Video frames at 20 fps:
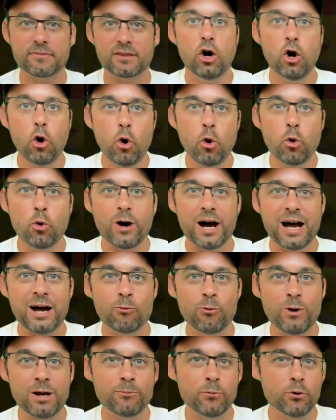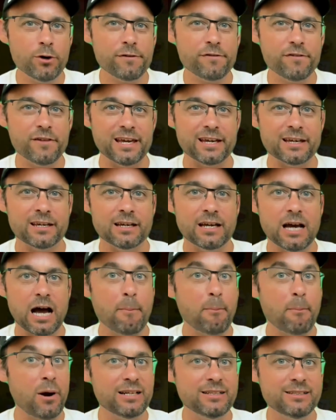Oh, and one more thing.
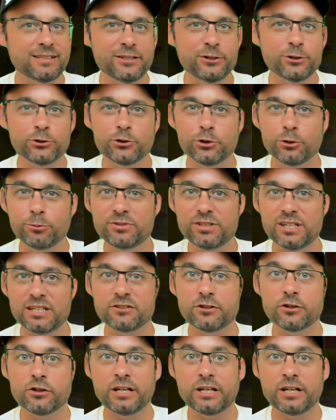Apparently YouTube says you're